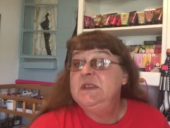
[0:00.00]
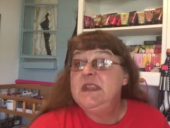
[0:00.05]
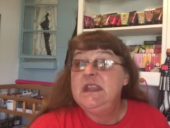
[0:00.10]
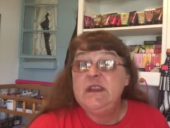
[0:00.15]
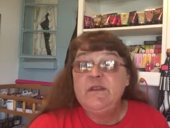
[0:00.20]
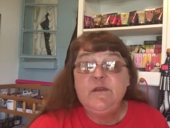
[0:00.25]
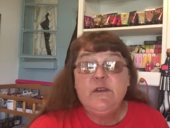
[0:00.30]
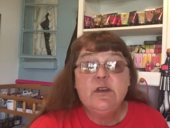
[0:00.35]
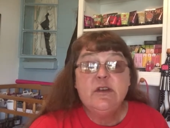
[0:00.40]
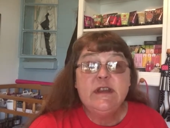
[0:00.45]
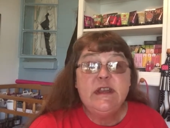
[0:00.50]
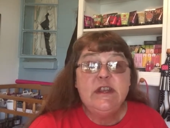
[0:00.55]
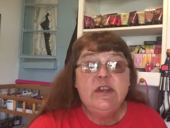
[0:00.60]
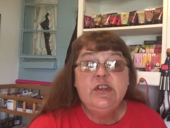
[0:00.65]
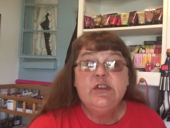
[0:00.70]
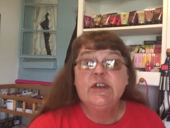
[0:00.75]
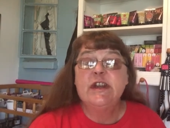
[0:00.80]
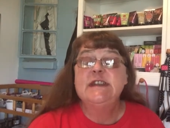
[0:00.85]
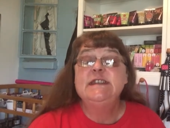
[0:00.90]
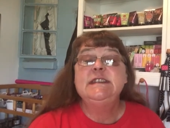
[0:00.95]
if you're
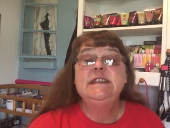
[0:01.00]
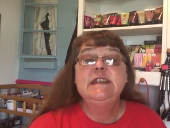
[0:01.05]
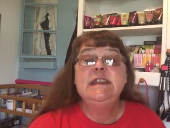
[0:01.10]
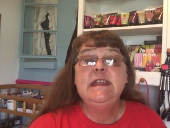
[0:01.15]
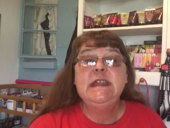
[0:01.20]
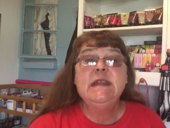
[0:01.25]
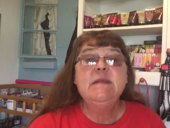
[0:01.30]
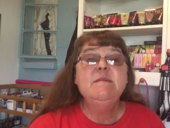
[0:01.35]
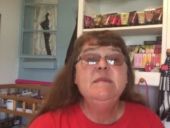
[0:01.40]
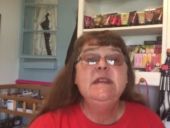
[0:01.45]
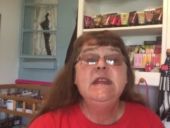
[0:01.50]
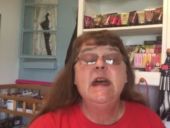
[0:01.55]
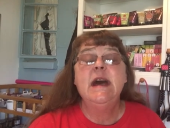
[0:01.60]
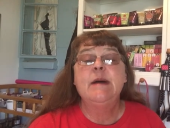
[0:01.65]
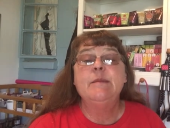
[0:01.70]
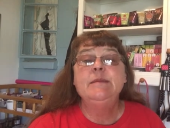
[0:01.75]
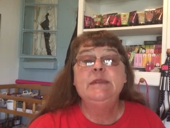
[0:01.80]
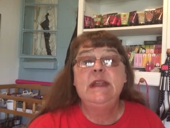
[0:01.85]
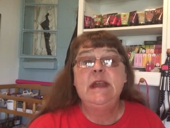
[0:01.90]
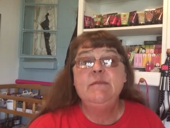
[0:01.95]
interested, hit me
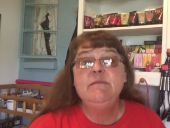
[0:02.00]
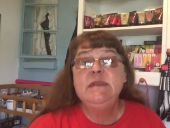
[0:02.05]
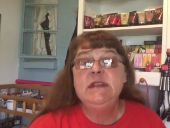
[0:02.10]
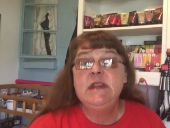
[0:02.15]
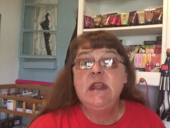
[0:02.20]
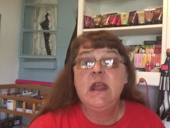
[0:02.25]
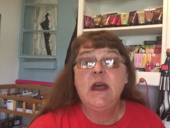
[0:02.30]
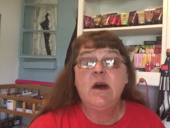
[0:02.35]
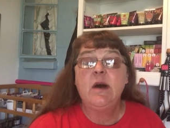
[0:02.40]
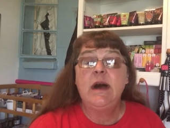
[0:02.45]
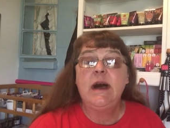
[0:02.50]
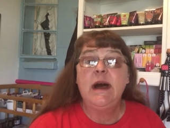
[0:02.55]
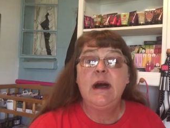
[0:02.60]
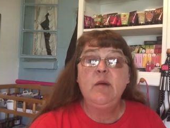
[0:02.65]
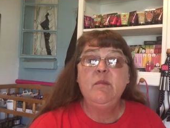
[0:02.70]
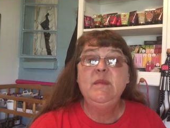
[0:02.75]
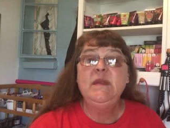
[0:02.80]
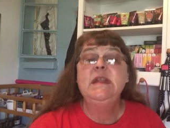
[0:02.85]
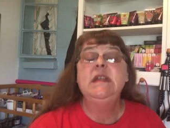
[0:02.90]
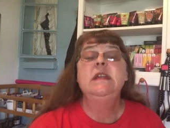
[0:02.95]
up. Let me know.
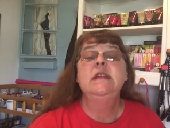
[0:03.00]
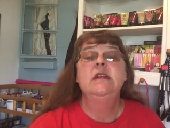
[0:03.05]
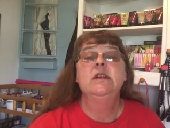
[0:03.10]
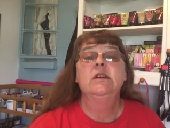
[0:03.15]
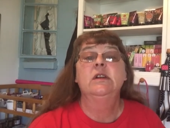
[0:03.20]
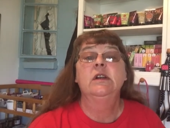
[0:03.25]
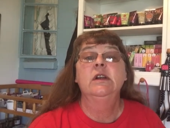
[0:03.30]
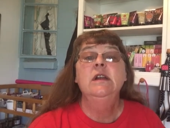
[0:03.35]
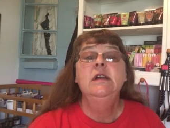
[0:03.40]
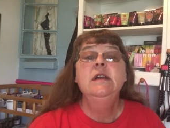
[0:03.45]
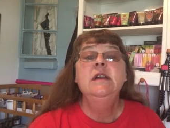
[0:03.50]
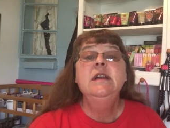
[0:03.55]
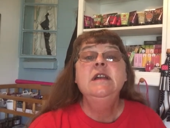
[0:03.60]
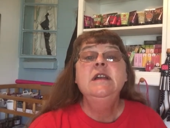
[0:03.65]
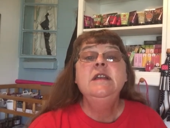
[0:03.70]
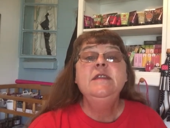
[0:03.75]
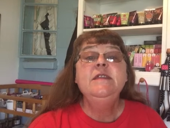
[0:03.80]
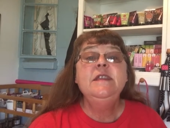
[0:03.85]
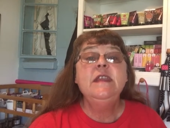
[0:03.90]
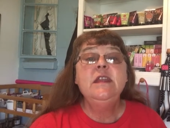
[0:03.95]
I'll be here.
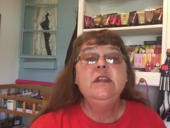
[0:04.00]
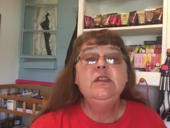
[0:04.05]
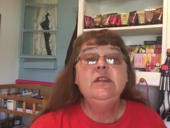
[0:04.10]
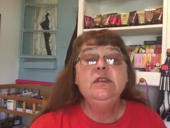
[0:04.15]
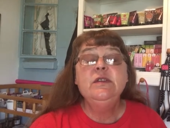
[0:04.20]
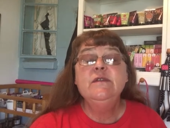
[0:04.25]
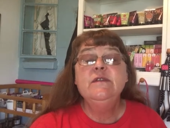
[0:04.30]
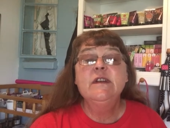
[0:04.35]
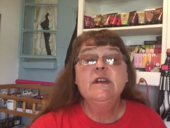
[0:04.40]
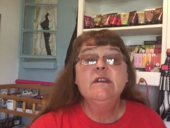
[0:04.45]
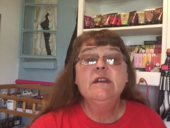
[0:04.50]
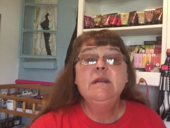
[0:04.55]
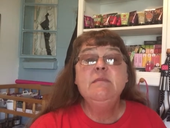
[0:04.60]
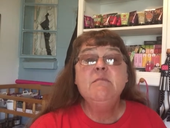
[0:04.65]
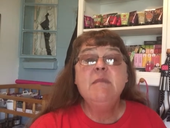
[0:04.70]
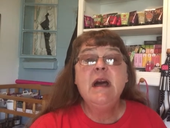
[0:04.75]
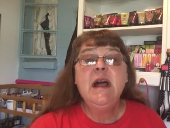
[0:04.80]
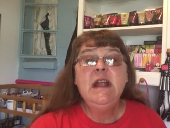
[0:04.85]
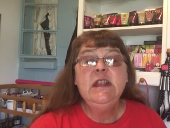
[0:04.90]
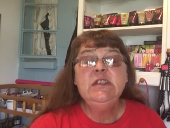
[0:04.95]
Thank you very
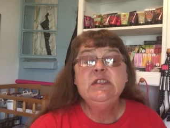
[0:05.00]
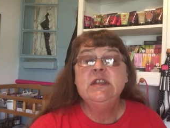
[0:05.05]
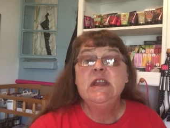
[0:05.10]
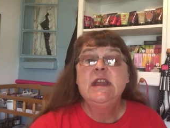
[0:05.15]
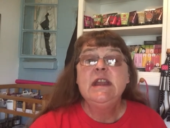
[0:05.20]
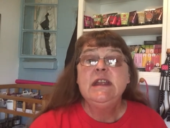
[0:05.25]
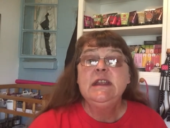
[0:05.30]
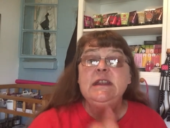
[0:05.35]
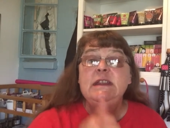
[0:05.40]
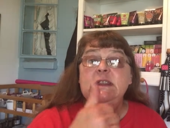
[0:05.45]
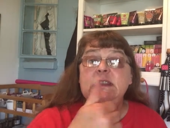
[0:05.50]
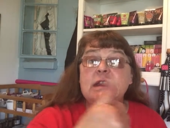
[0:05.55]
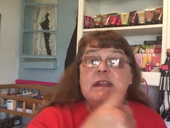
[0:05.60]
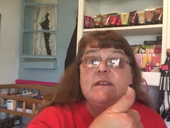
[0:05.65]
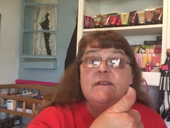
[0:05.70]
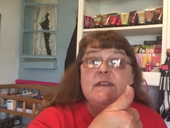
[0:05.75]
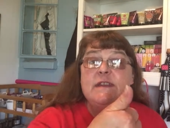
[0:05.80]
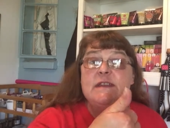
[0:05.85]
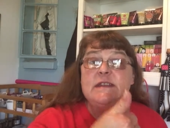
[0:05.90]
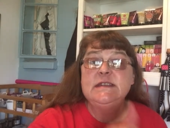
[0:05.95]
much
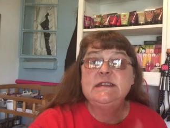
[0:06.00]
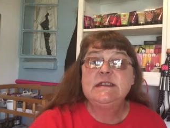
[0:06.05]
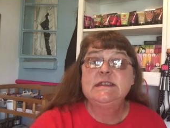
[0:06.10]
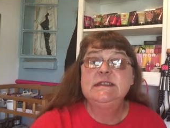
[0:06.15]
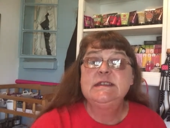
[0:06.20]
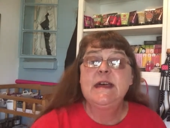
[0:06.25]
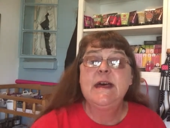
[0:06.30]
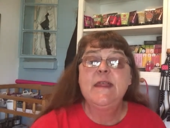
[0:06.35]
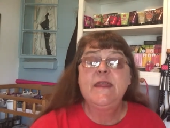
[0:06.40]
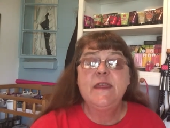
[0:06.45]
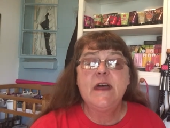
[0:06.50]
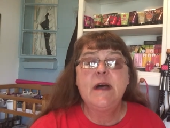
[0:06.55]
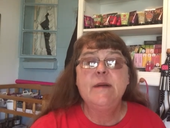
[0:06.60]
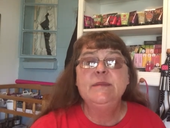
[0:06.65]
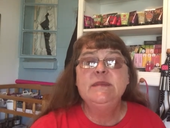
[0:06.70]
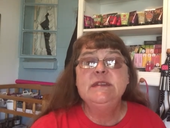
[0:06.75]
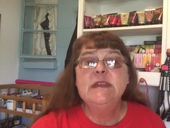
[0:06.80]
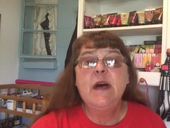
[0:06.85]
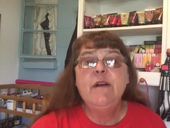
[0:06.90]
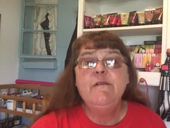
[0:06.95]
give this a
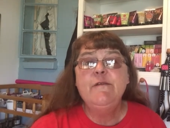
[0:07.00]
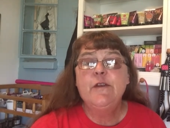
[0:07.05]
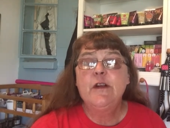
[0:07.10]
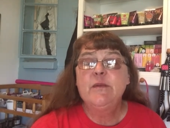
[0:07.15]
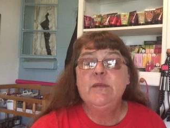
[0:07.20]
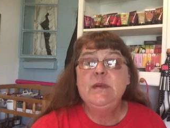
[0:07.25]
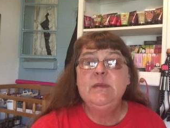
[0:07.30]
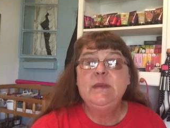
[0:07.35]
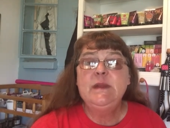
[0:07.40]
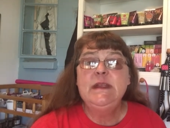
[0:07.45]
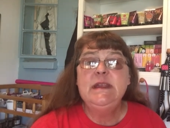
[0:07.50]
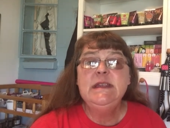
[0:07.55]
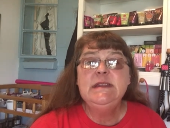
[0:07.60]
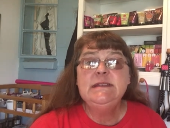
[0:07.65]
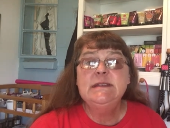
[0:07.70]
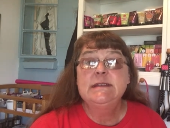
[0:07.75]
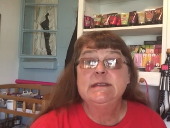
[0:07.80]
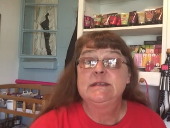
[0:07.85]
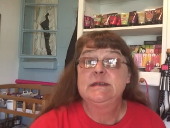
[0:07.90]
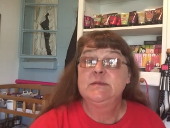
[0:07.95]
thumbs up for me,
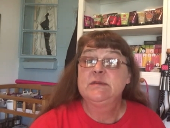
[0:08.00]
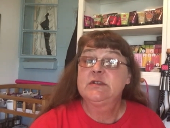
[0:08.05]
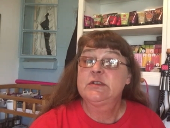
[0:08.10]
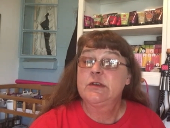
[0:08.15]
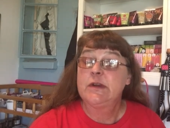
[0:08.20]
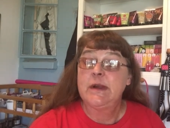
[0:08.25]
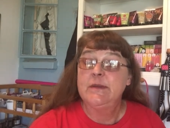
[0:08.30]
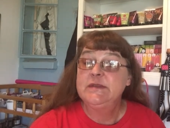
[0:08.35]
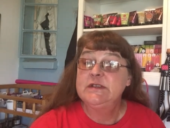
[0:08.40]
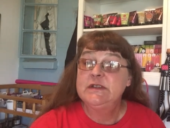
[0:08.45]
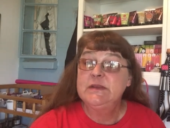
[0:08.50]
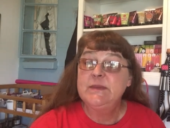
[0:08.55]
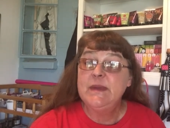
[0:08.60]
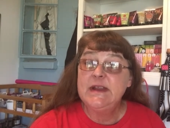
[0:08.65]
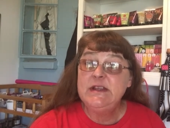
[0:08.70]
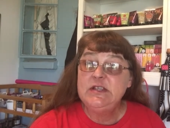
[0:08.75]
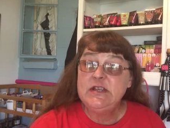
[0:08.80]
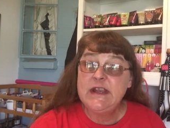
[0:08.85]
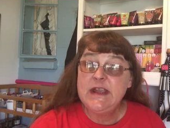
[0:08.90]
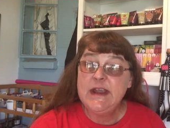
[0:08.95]
please, and subscribe to
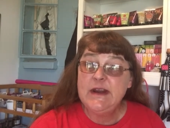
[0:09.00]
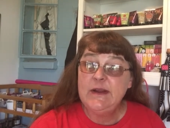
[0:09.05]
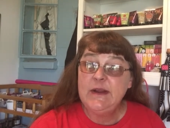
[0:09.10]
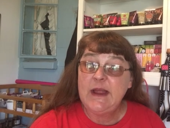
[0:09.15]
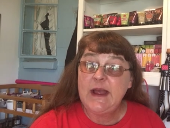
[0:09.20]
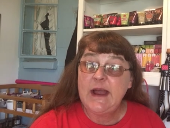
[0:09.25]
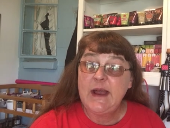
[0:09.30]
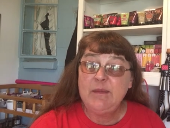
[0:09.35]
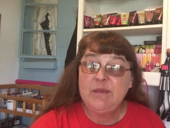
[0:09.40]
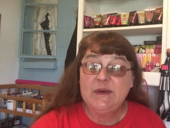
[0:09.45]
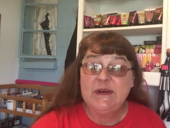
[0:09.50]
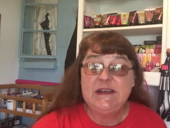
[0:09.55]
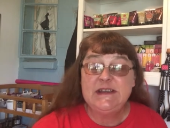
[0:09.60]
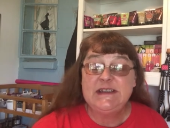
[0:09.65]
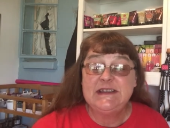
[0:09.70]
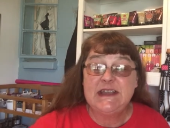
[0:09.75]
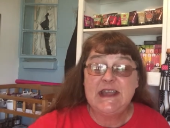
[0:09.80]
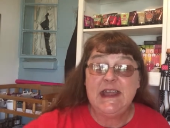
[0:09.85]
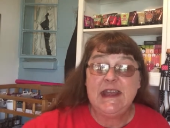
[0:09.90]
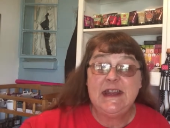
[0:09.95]
my channel. I
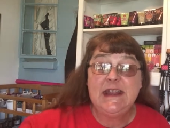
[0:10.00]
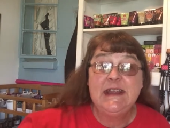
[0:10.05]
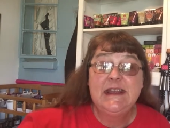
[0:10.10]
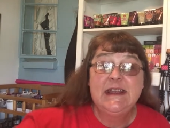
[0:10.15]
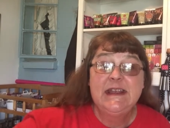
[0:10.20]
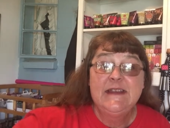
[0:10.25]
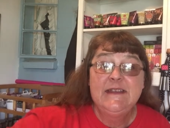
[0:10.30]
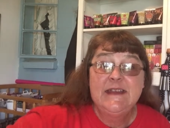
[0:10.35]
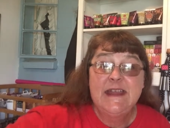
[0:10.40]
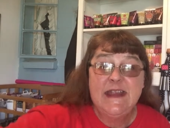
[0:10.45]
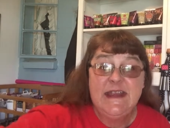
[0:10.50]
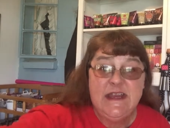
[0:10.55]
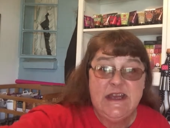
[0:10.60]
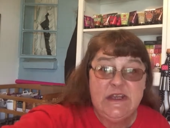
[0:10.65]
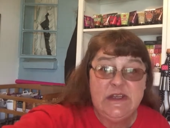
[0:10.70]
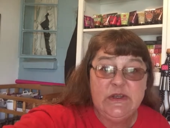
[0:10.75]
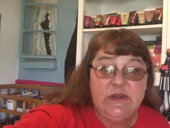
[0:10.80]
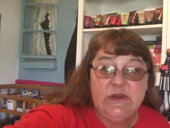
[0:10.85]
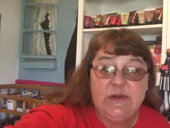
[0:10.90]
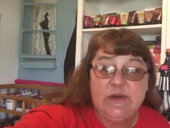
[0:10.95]
appreciate it.
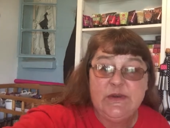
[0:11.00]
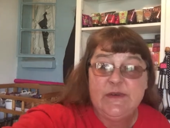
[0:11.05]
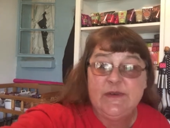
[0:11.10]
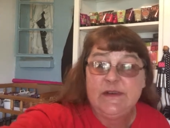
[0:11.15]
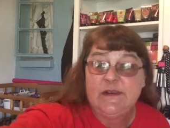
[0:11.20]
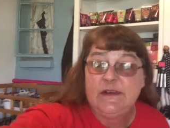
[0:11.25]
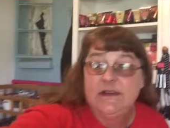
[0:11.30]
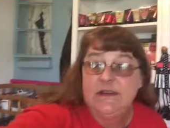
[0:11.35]
Thank you.